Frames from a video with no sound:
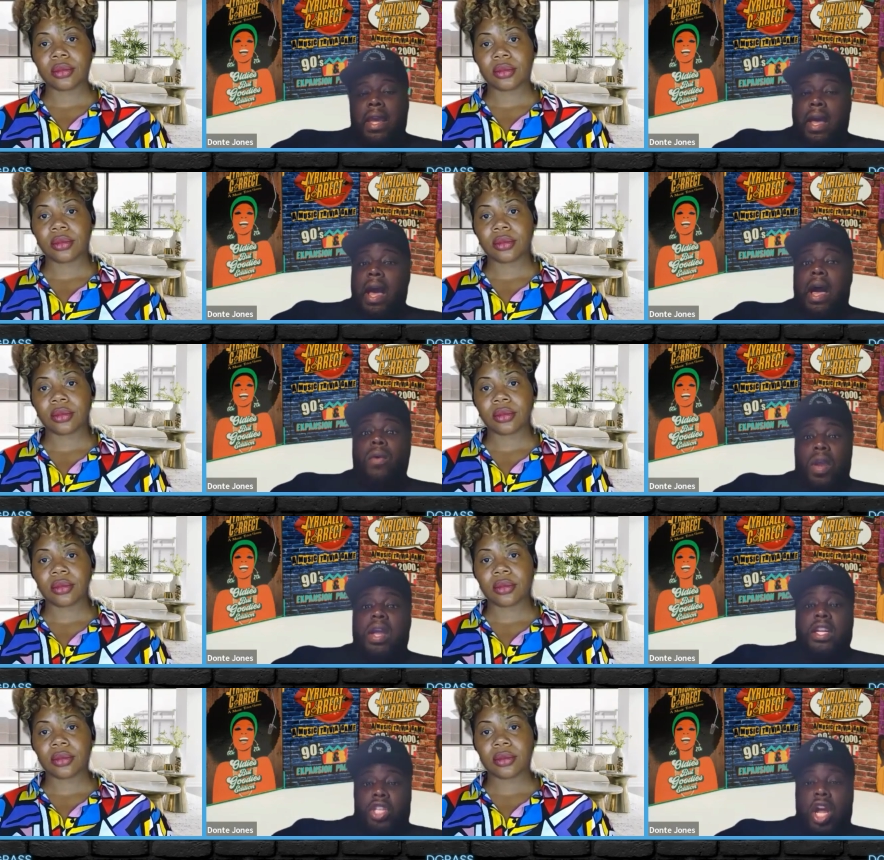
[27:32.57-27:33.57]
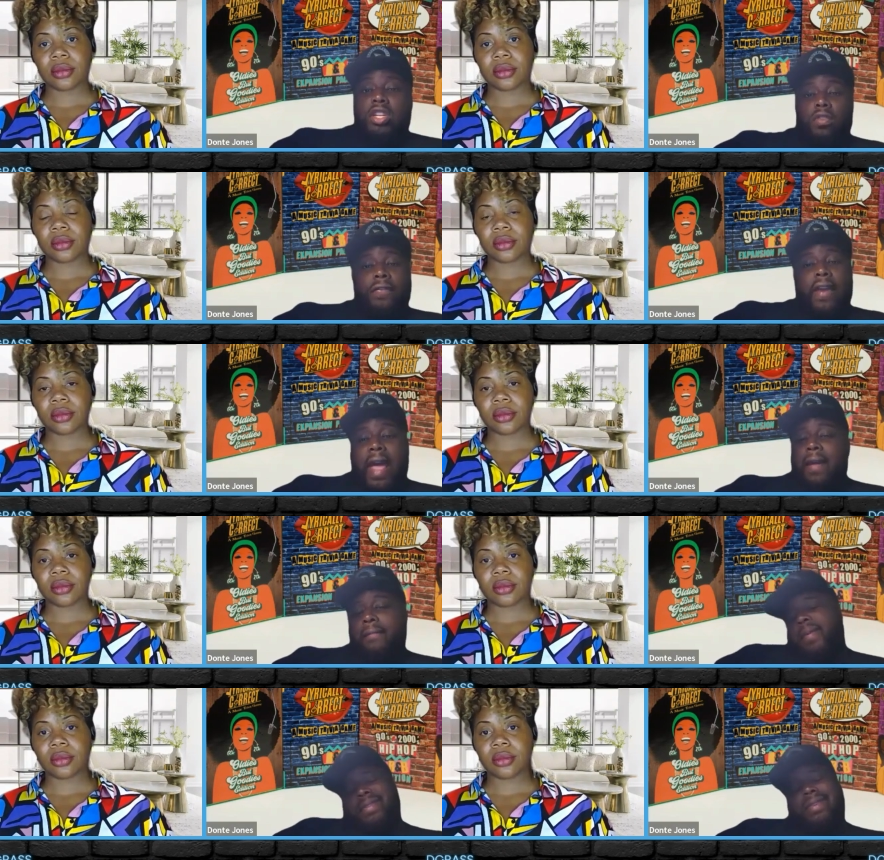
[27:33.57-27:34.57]
Speaker 1: we're going to charge you for that,
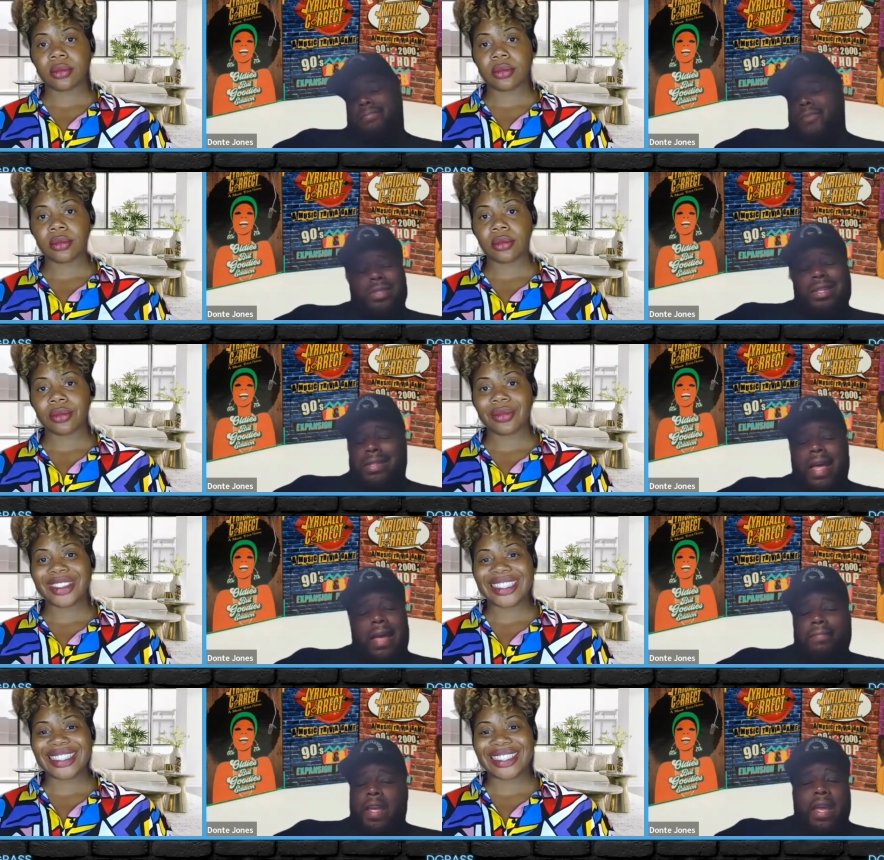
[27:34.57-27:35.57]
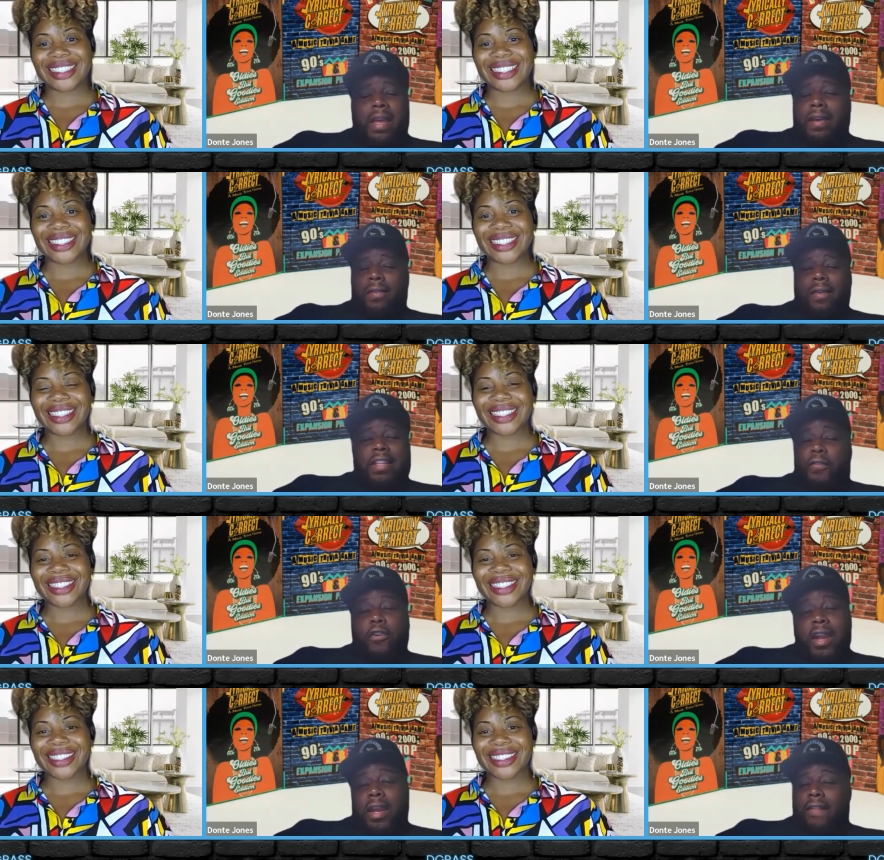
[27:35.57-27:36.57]
but most of the time it's
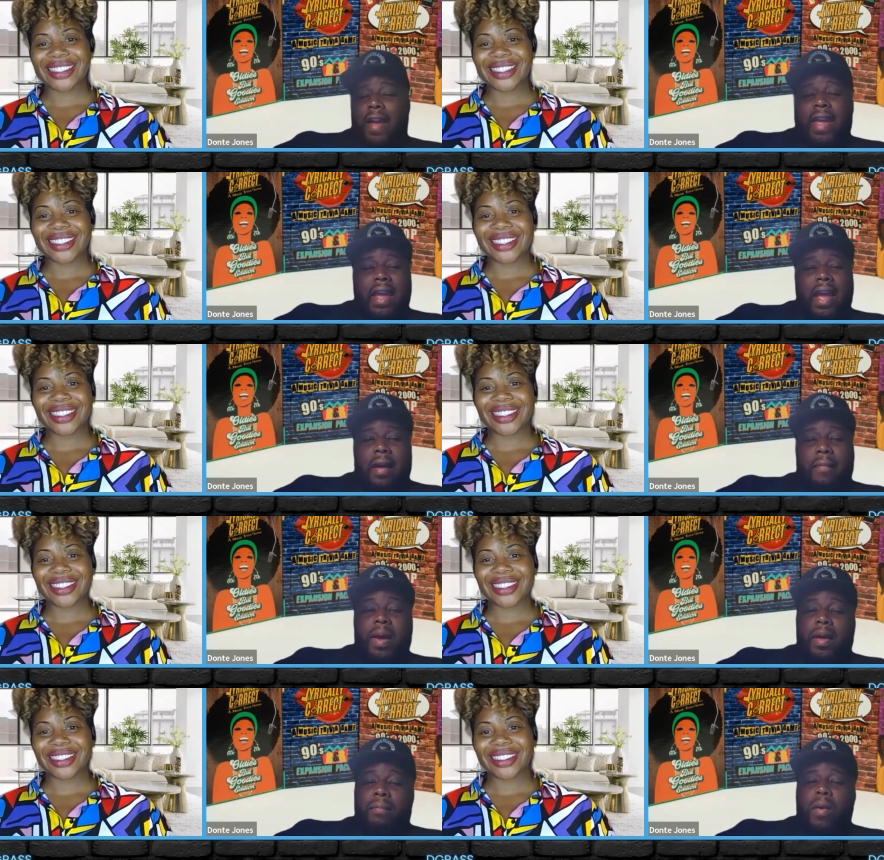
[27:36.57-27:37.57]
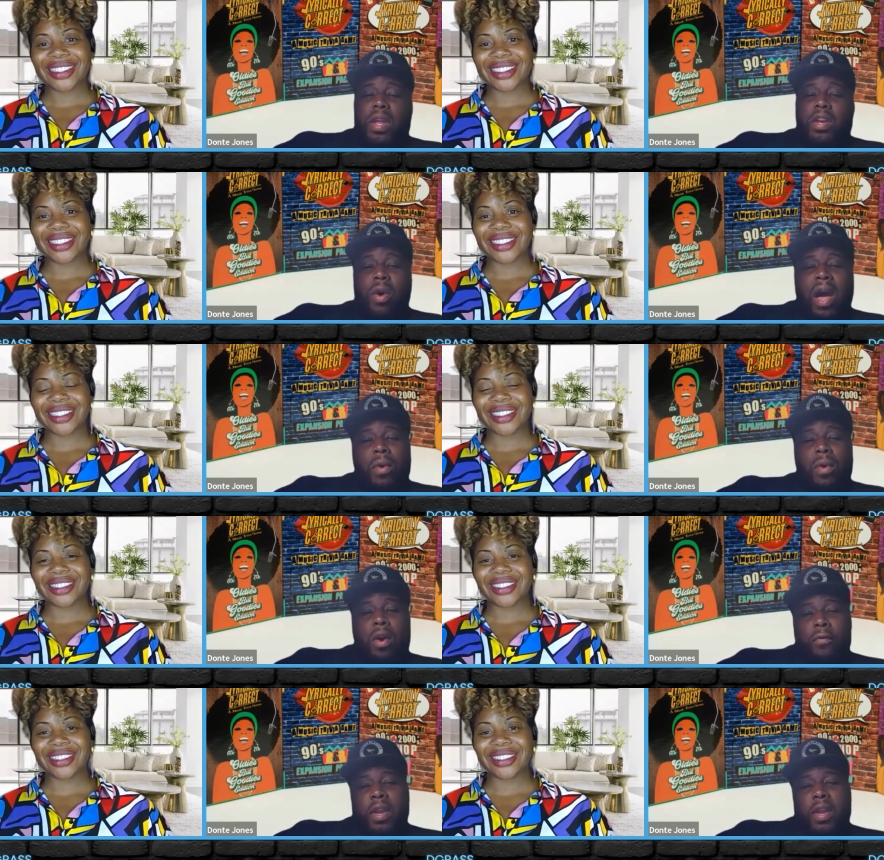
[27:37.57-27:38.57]
free, right? But we know our worth,
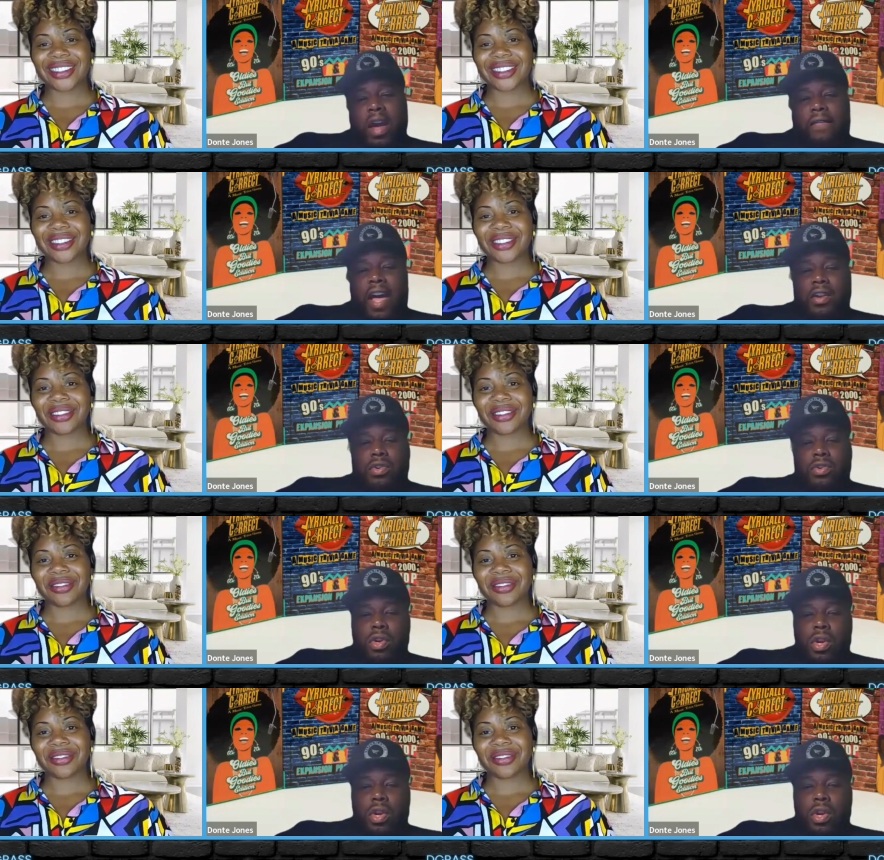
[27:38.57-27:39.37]
we know our value.